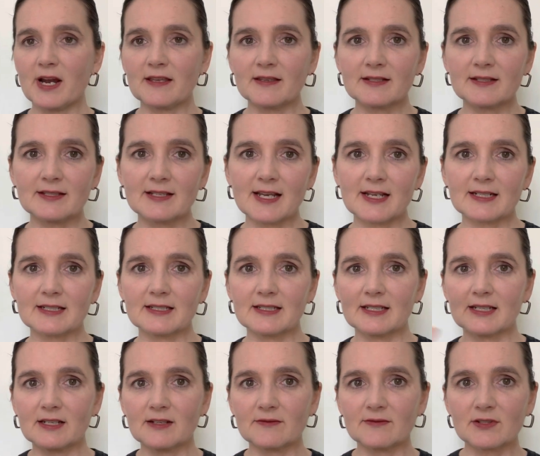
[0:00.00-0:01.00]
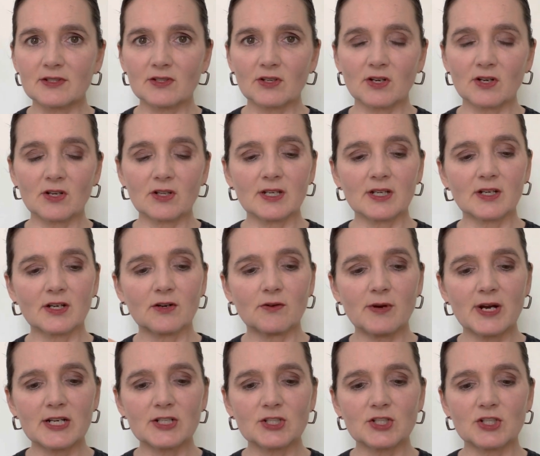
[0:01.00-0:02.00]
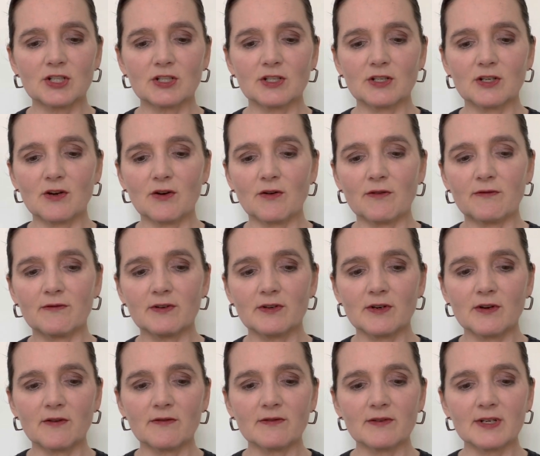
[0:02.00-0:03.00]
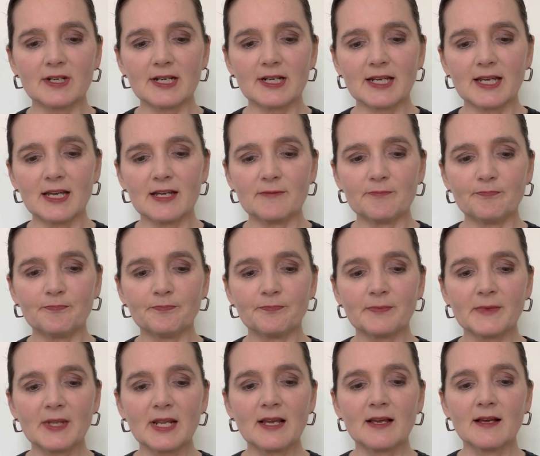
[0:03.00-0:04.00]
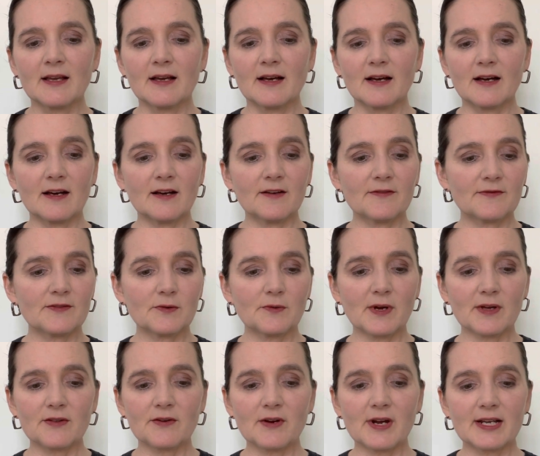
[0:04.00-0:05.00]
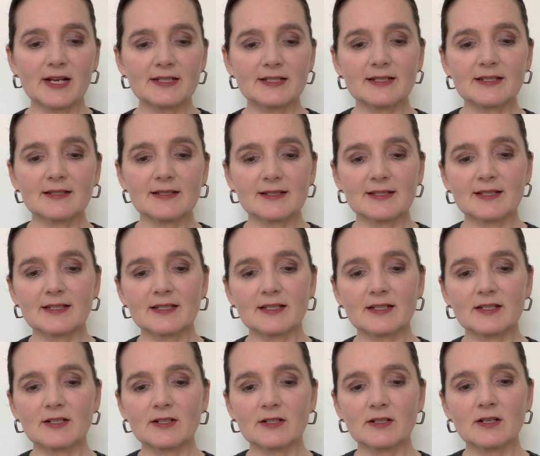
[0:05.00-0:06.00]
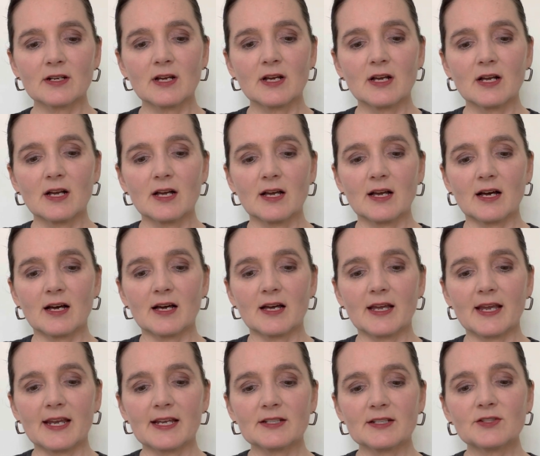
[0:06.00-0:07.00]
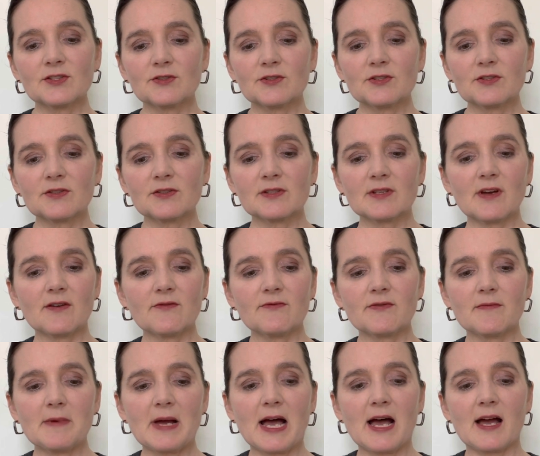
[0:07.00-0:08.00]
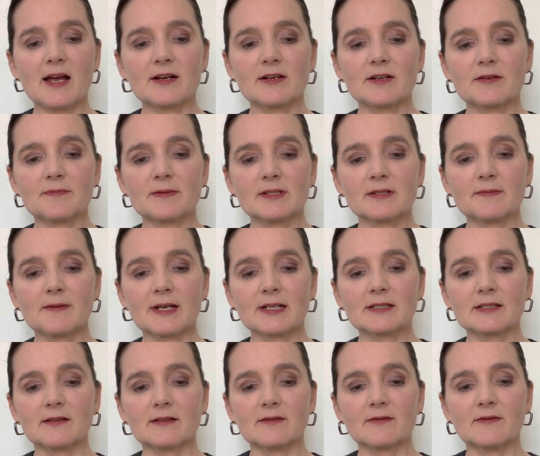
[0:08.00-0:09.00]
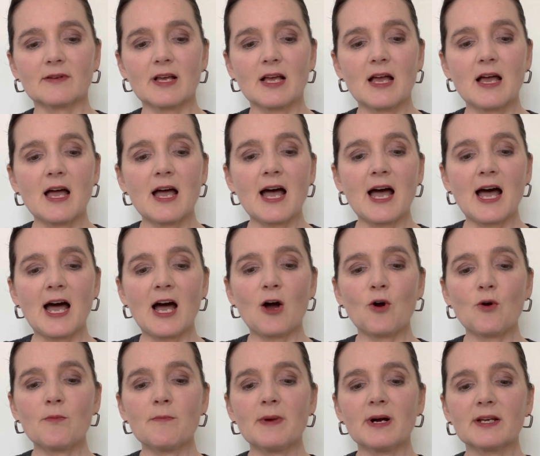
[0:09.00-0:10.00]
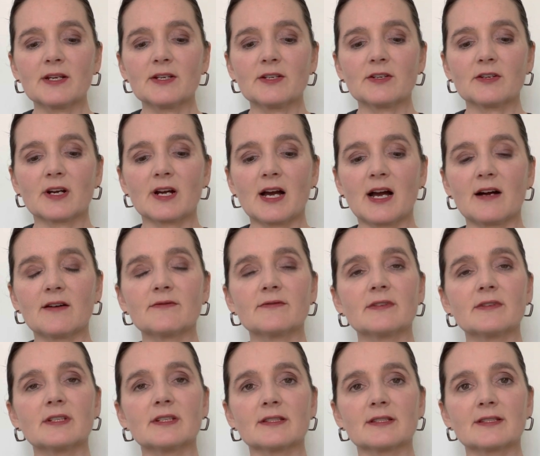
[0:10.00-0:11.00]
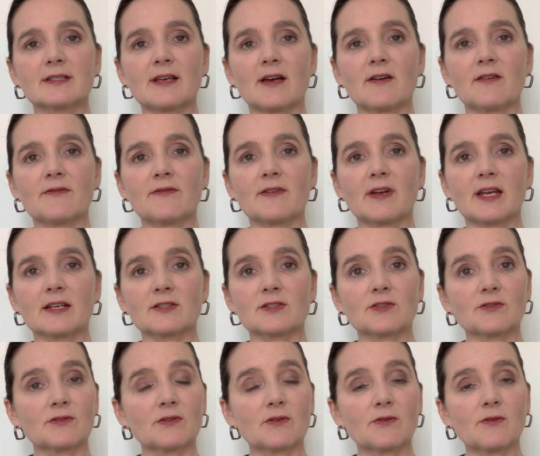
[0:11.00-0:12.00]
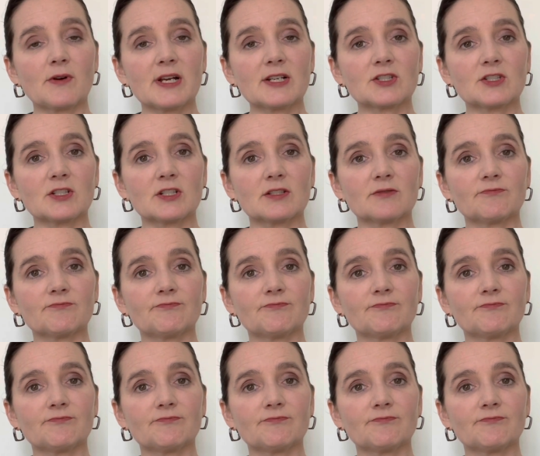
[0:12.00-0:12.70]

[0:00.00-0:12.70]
this technique of circling a question over and over again. A few other ideas here. Answer yourself from a higher perspective. How might your confident self answer the question?